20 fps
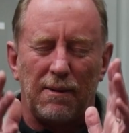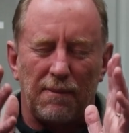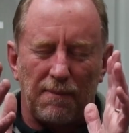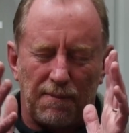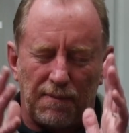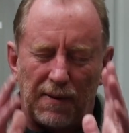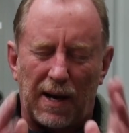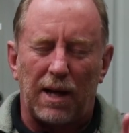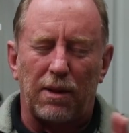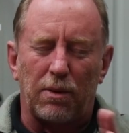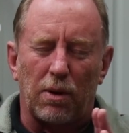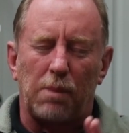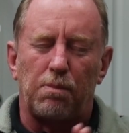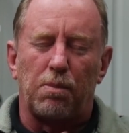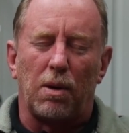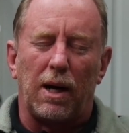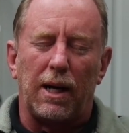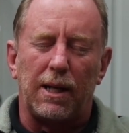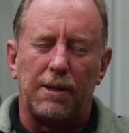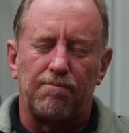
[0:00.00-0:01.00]
Father, I
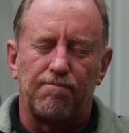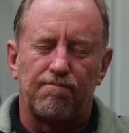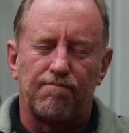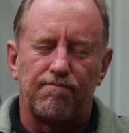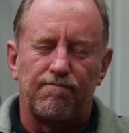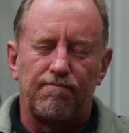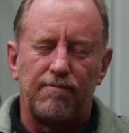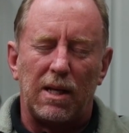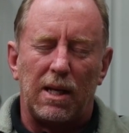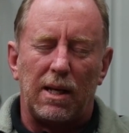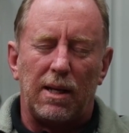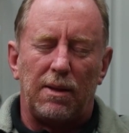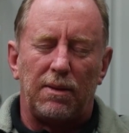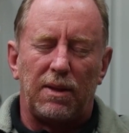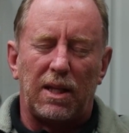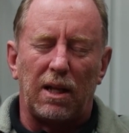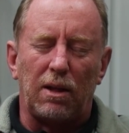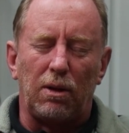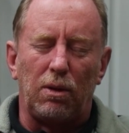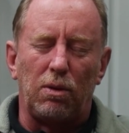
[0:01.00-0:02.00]
pray
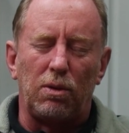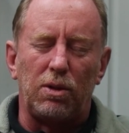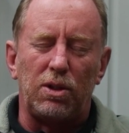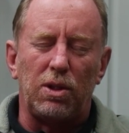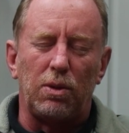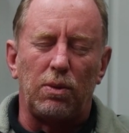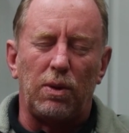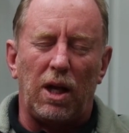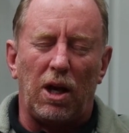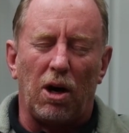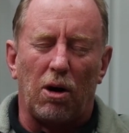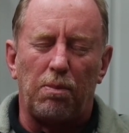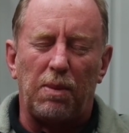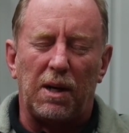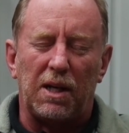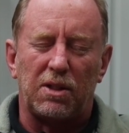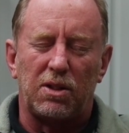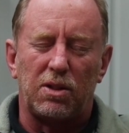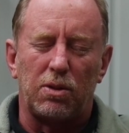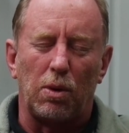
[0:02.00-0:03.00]
that, Lord, you would help
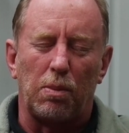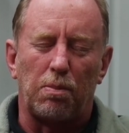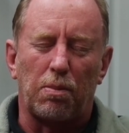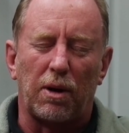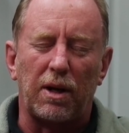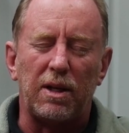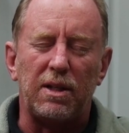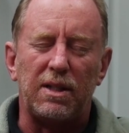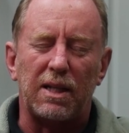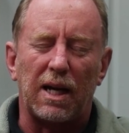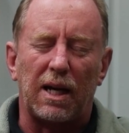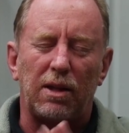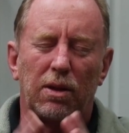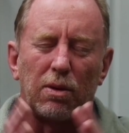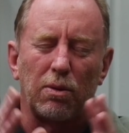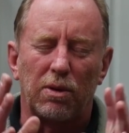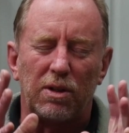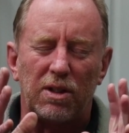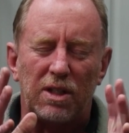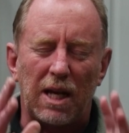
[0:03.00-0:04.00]
us to appreciate the
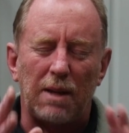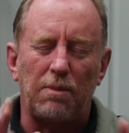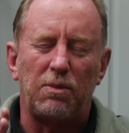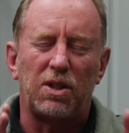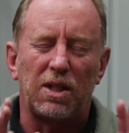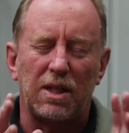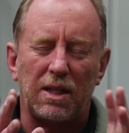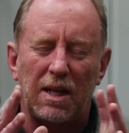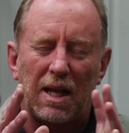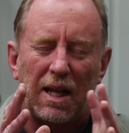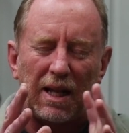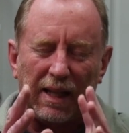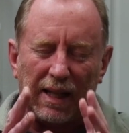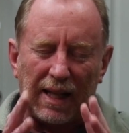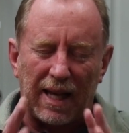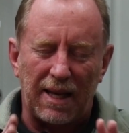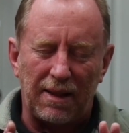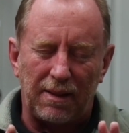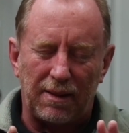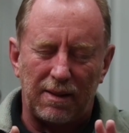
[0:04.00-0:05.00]
redemption
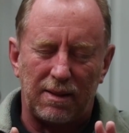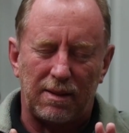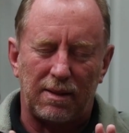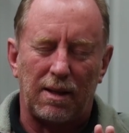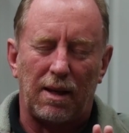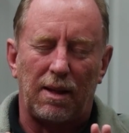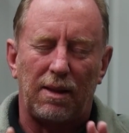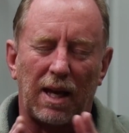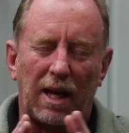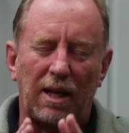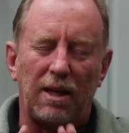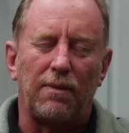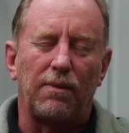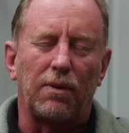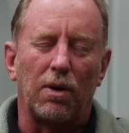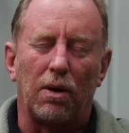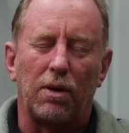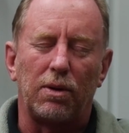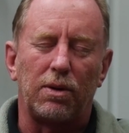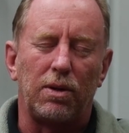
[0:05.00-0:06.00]
lengths that you've
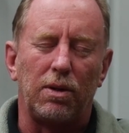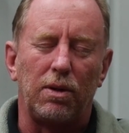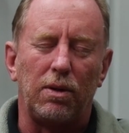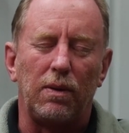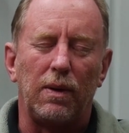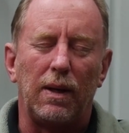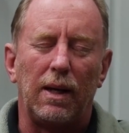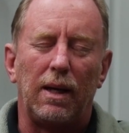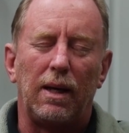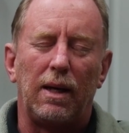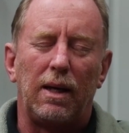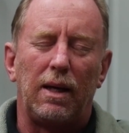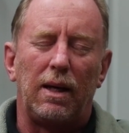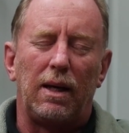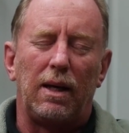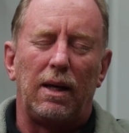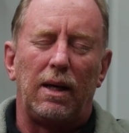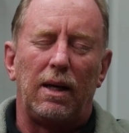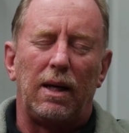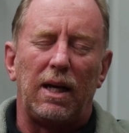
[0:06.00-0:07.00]
gone to
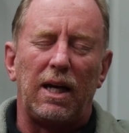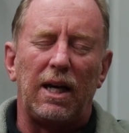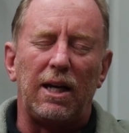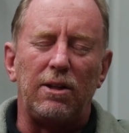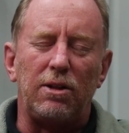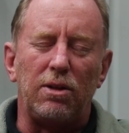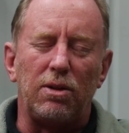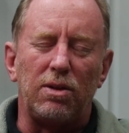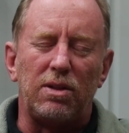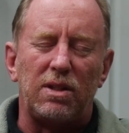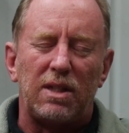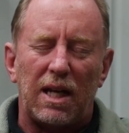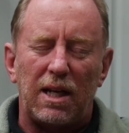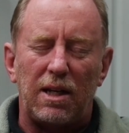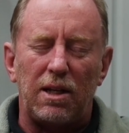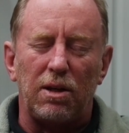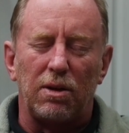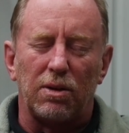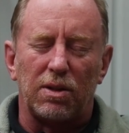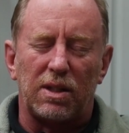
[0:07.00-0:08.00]
in you
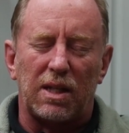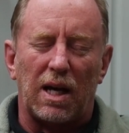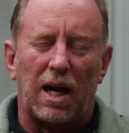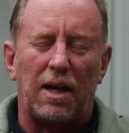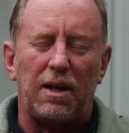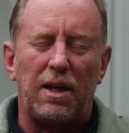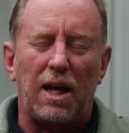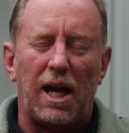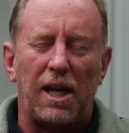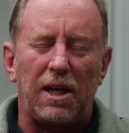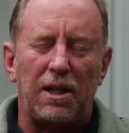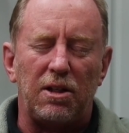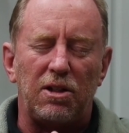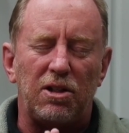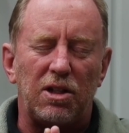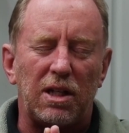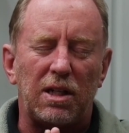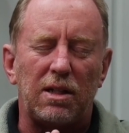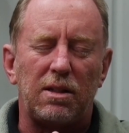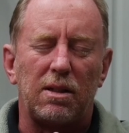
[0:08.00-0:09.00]
sending your Son, and in
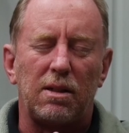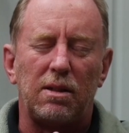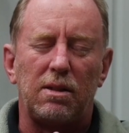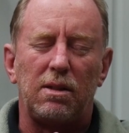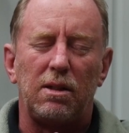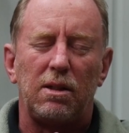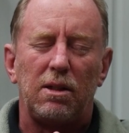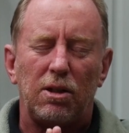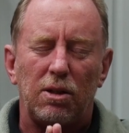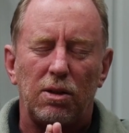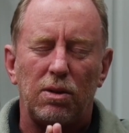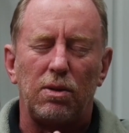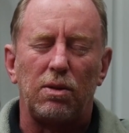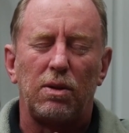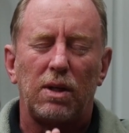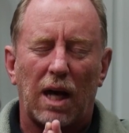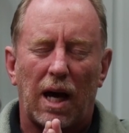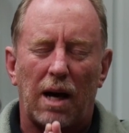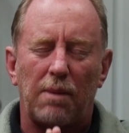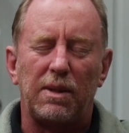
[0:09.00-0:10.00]
Jesus, you
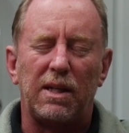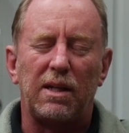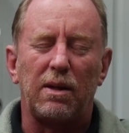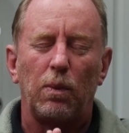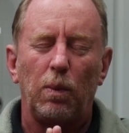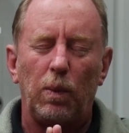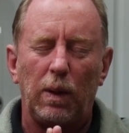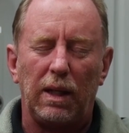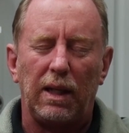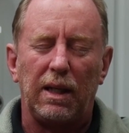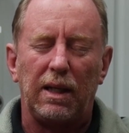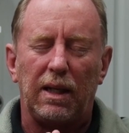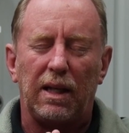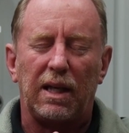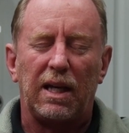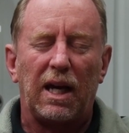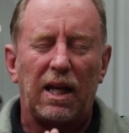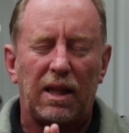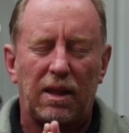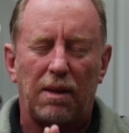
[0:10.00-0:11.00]
coming willingly
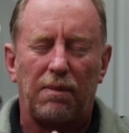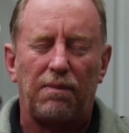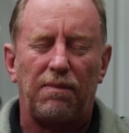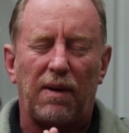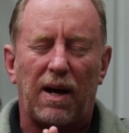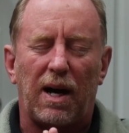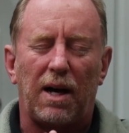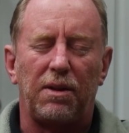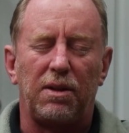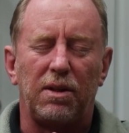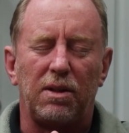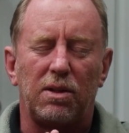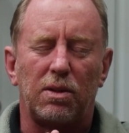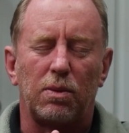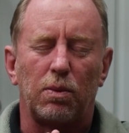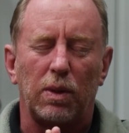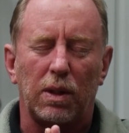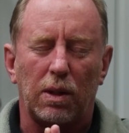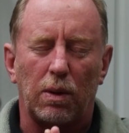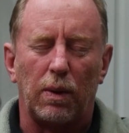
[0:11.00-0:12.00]
at the Father's
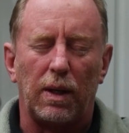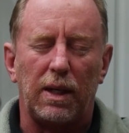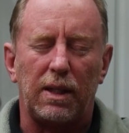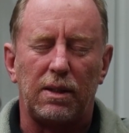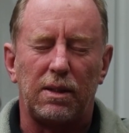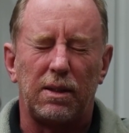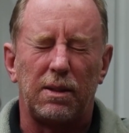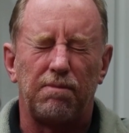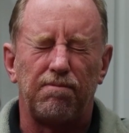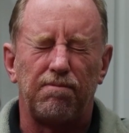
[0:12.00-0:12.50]
request.